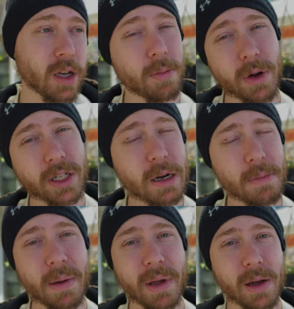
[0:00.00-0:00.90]
Compressed air
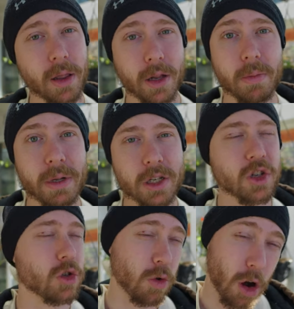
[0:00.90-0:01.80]
might be a little bit
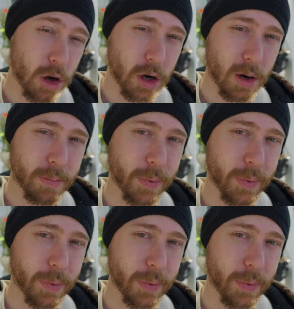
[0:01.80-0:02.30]
stronger,